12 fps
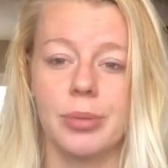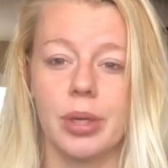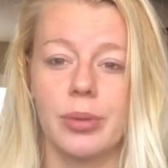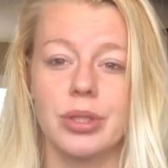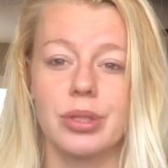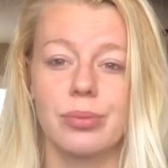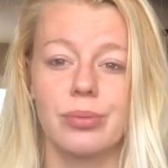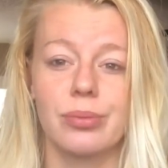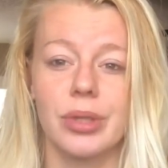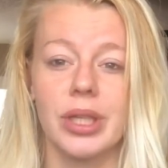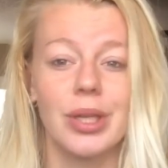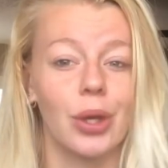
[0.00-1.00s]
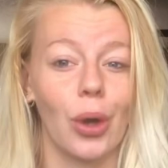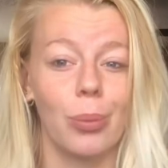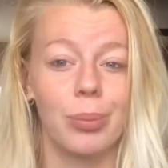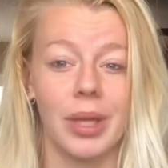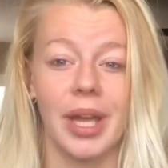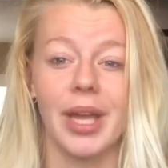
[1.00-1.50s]
There was really no
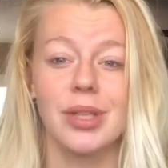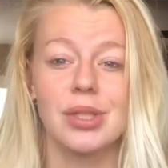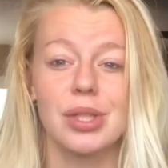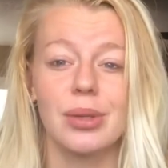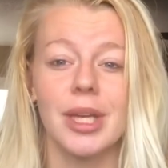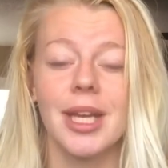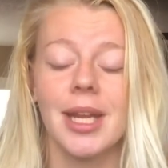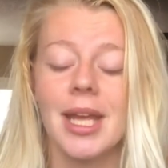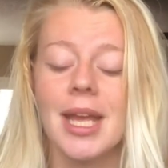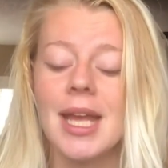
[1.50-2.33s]
plan to it.